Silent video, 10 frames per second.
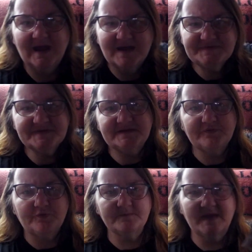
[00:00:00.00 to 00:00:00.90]
That's a
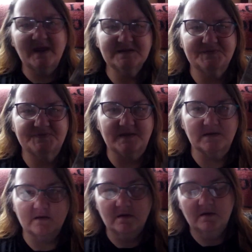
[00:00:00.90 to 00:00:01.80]
different magazine.
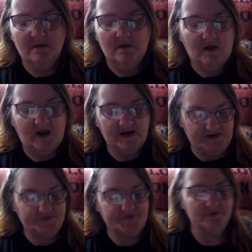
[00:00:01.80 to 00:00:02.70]
I
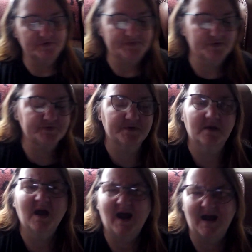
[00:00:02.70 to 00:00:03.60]
guess they're associated.
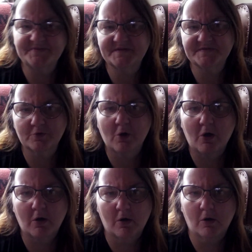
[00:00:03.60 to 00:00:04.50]
I think they're
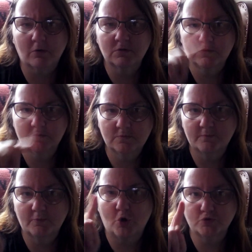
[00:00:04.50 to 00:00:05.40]
all
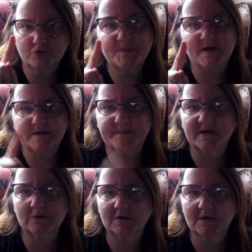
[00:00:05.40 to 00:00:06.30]
owned by a
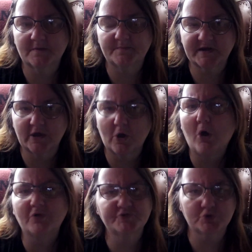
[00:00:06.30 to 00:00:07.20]
parent company.
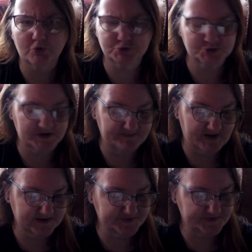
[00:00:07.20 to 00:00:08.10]
All the Crochet
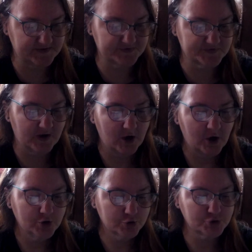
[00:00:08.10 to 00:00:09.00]
magazines.
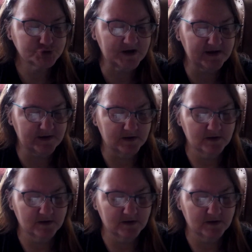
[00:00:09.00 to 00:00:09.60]
Crochet!